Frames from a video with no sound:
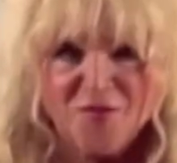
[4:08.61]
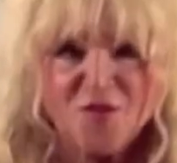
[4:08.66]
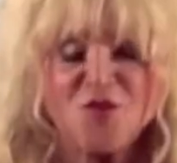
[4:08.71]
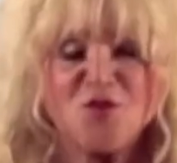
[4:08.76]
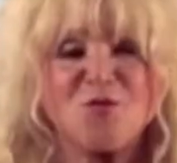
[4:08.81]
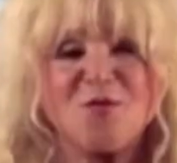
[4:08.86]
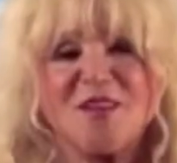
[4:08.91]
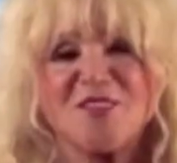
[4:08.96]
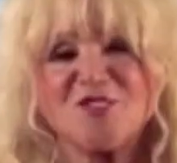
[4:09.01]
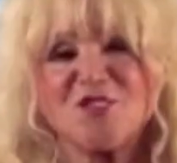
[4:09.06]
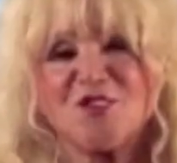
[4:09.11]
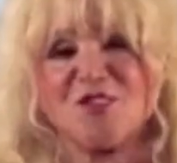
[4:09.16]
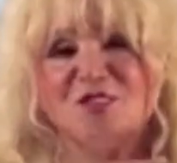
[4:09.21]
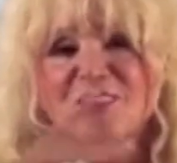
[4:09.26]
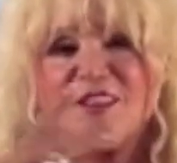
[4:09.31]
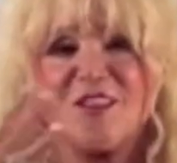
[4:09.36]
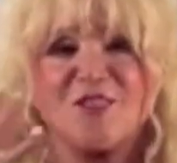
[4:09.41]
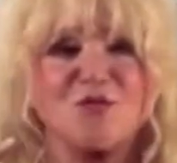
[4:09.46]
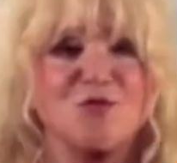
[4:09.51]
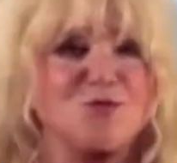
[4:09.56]
Your magical
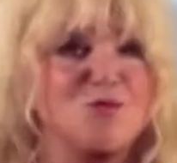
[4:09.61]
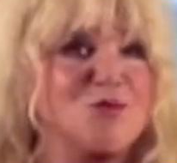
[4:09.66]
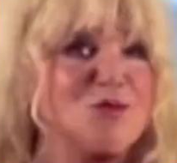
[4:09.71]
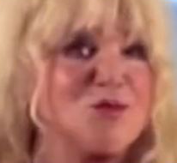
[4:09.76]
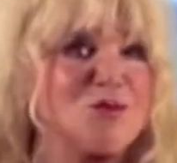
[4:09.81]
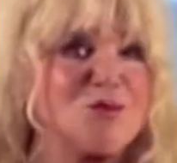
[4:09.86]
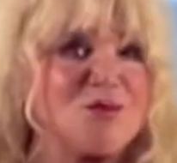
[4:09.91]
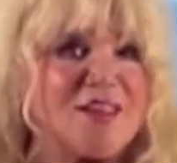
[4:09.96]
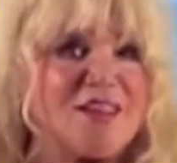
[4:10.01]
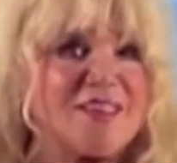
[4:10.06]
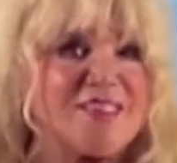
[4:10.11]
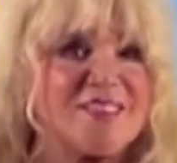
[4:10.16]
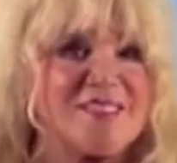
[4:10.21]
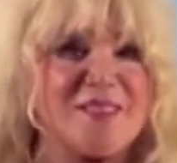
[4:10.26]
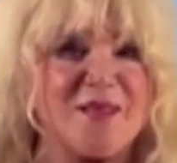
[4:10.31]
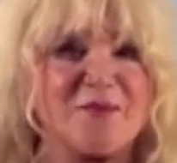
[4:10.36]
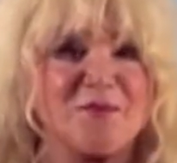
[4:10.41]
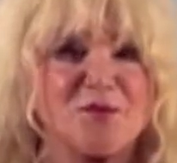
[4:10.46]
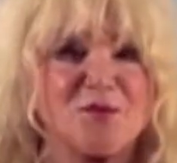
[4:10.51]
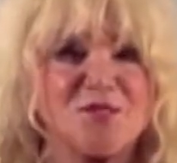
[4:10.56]
color blue, lucky
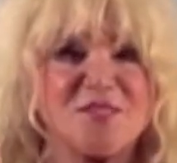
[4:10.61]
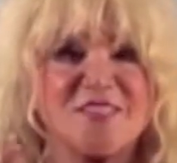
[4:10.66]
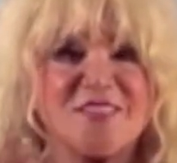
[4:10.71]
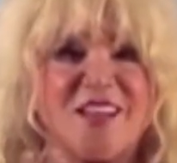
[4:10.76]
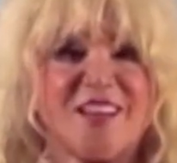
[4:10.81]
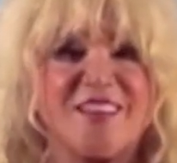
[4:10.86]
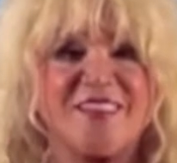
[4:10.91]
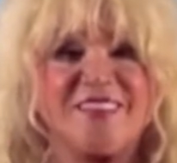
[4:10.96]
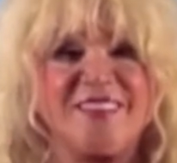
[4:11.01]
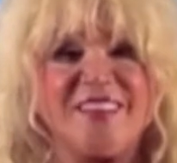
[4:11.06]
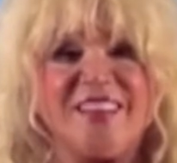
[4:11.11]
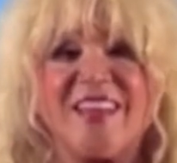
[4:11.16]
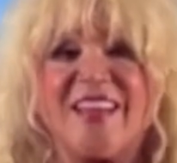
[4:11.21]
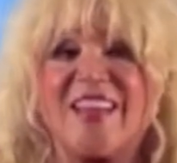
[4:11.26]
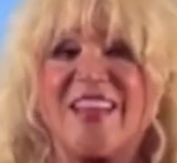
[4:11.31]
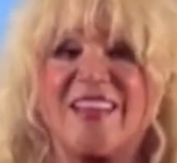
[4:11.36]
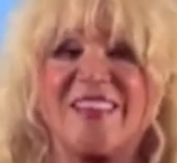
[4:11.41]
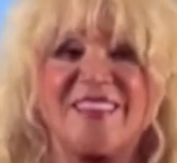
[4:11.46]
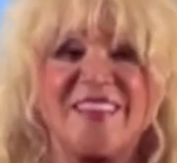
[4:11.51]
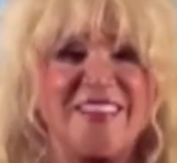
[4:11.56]
numbers 9
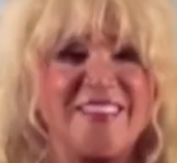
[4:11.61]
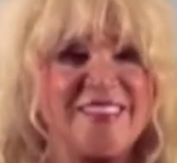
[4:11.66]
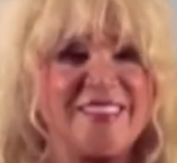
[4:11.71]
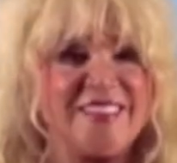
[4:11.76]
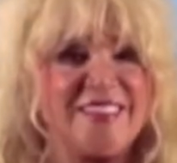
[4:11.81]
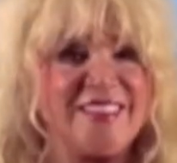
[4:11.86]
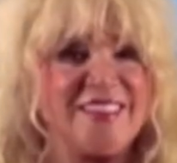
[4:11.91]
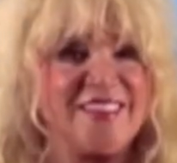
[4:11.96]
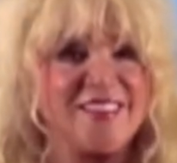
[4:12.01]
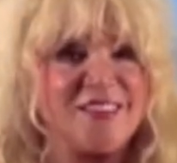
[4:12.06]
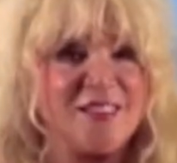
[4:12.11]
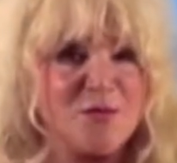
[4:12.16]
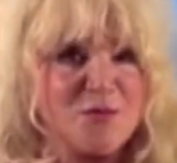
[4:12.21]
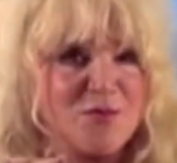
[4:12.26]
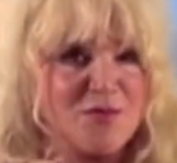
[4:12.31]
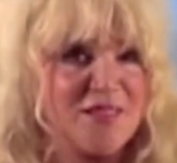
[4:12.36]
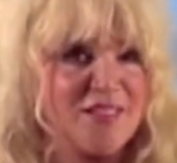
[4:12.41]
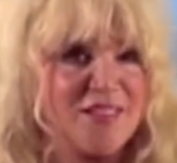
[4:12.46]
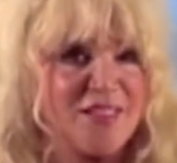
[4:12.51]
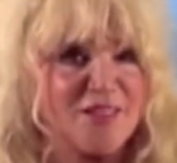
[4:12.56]
and 18,
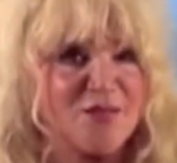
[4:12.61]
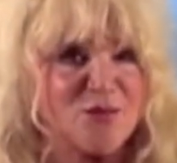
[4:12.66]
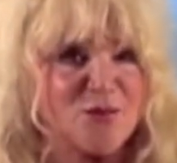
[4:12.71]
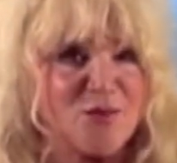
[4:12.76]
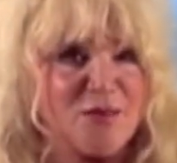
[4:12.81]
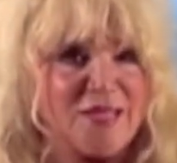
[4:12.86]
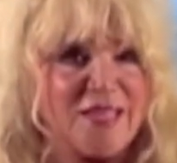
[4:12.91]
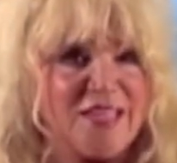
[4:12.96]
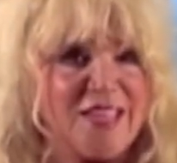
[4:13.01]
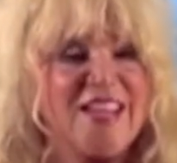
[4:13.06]
play lottery.